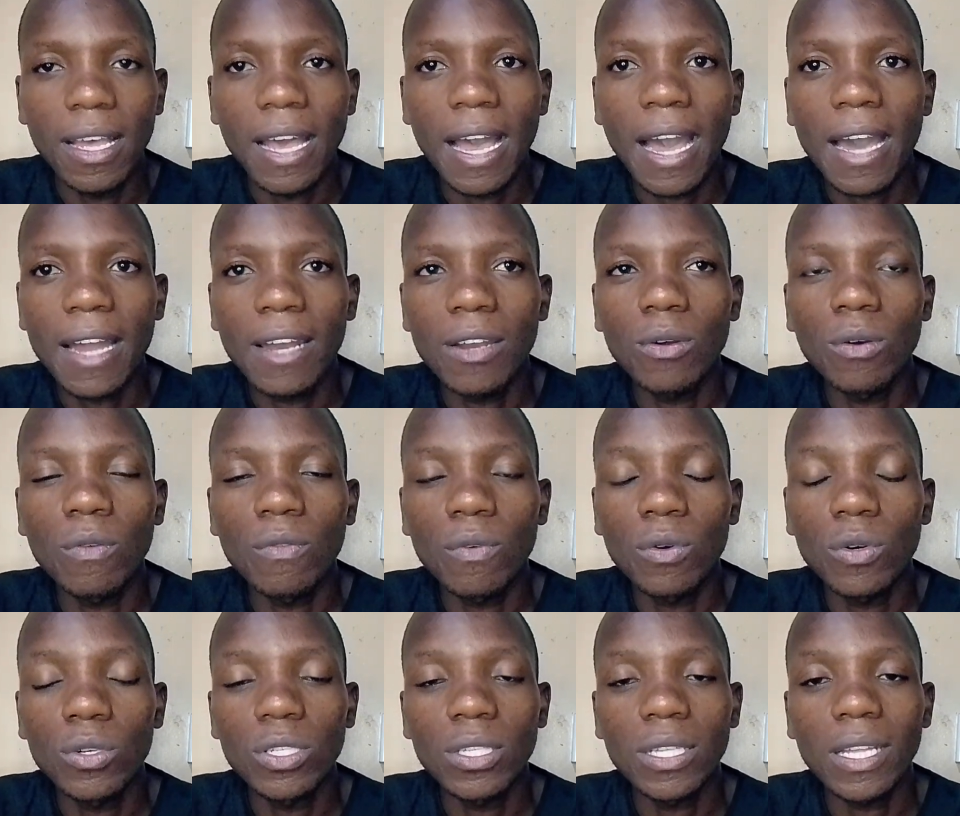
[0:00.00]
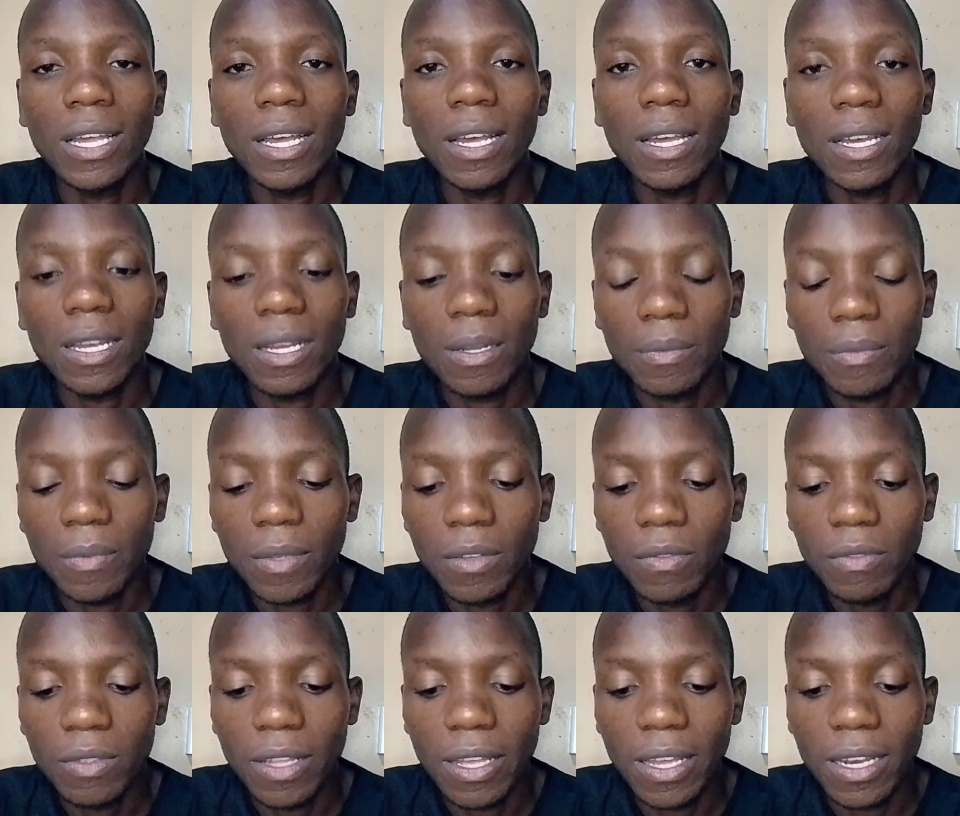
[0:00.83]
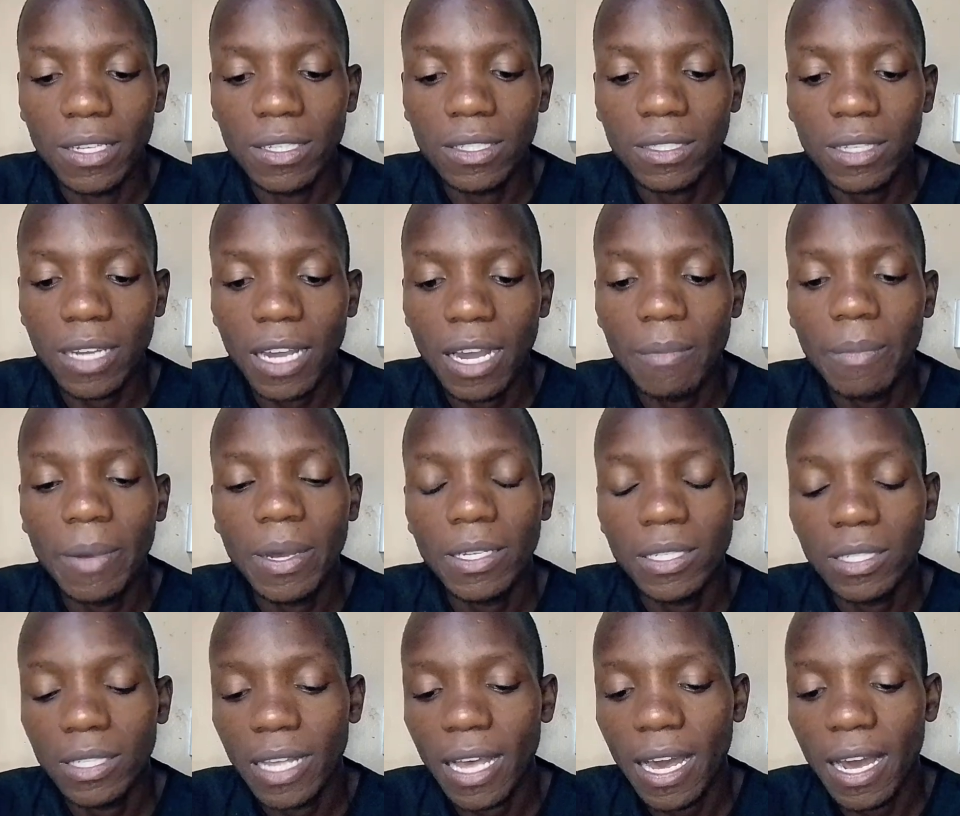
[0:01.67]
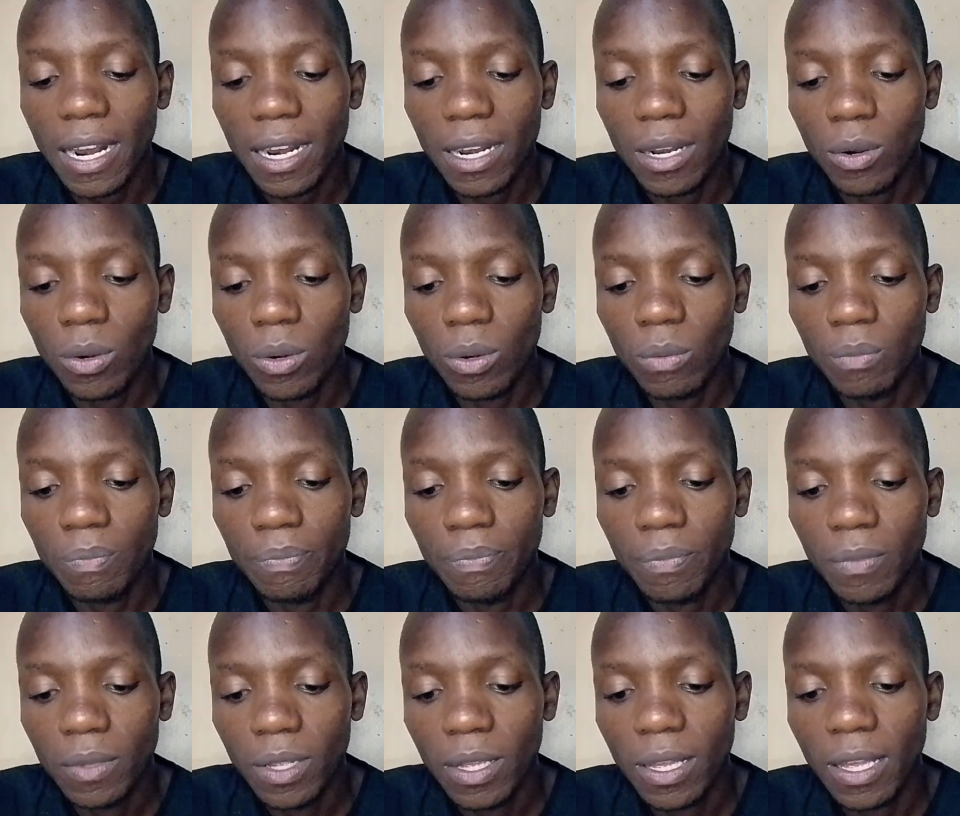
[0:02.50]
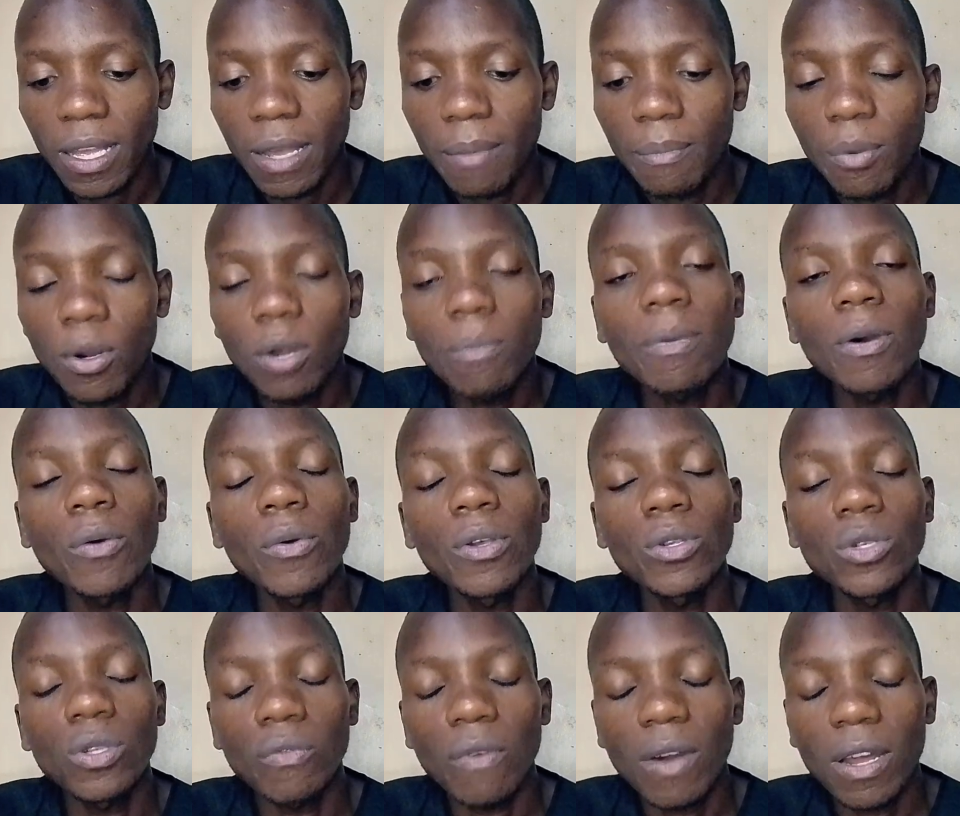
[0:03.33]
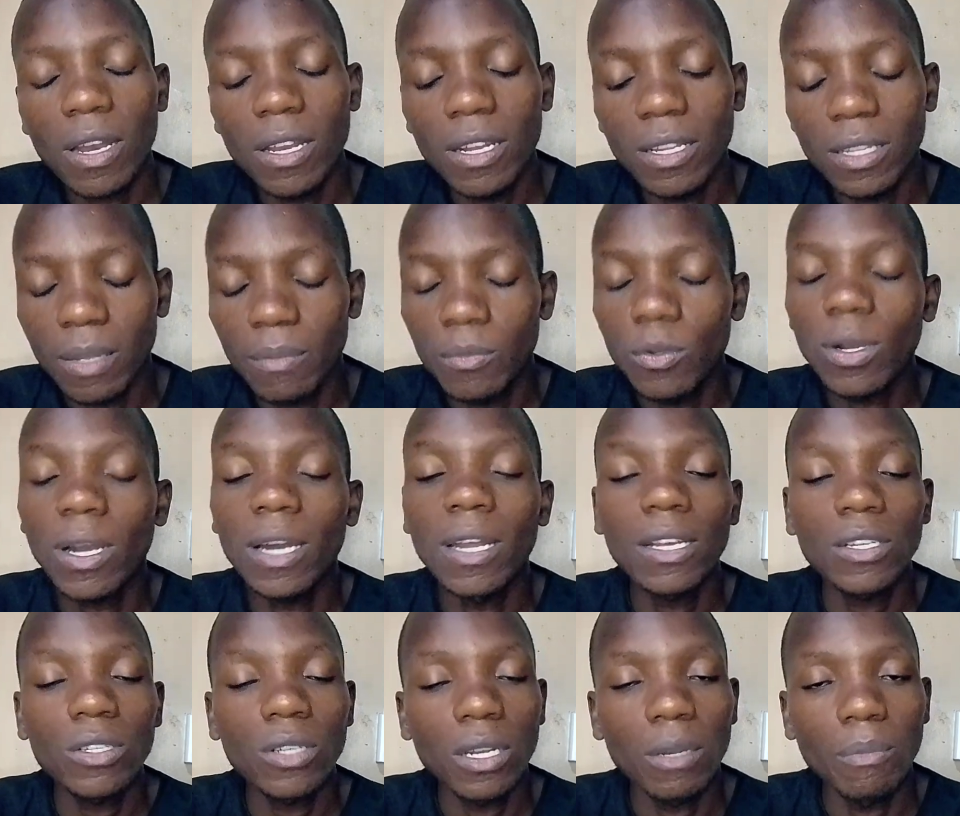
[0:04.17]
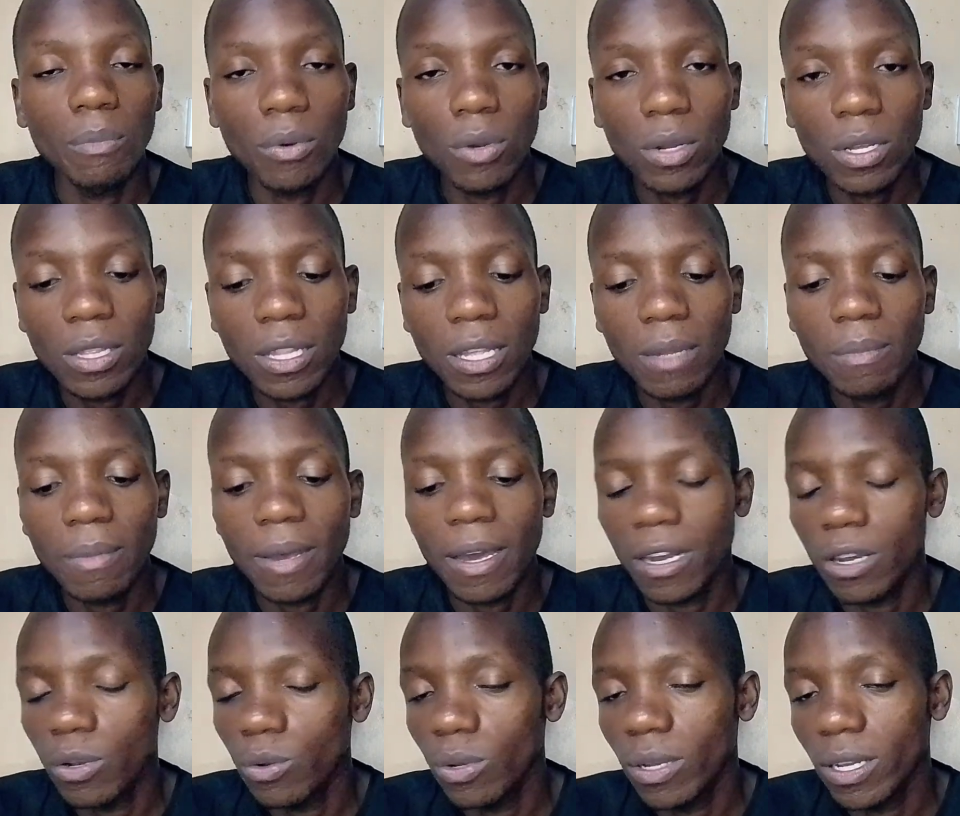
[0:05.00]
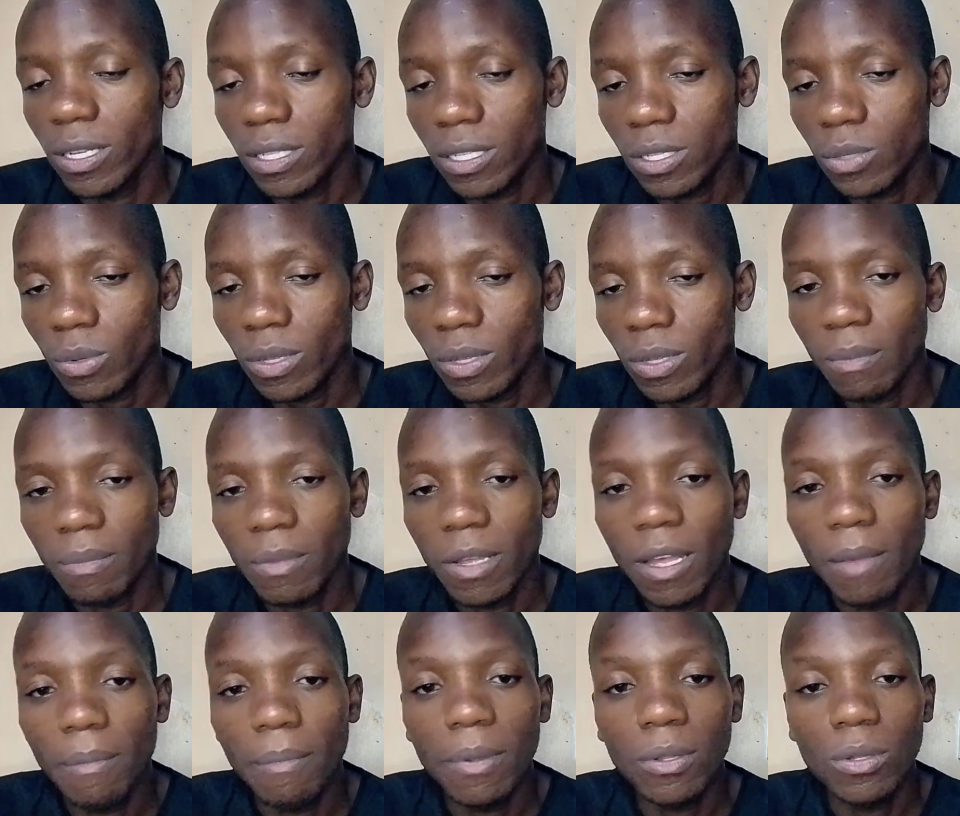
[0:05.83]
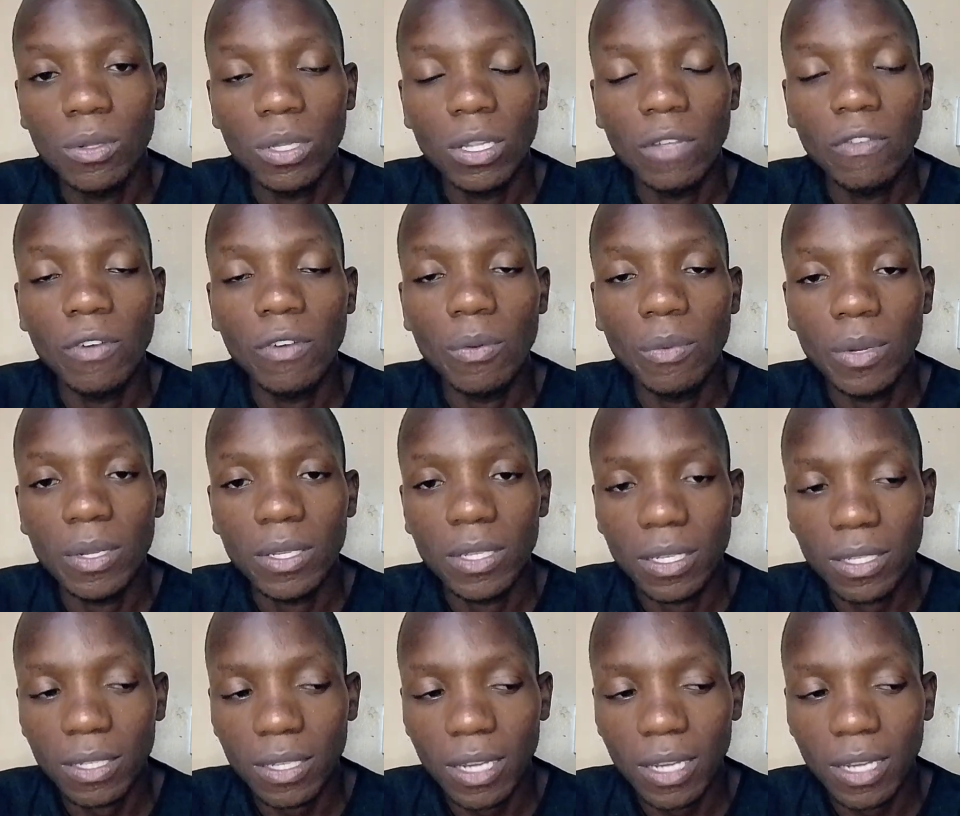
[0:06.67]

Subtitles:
And of course, if there is scammers, there are proper ways of handling them. You can actually block them and do cases with them, but not everybody is a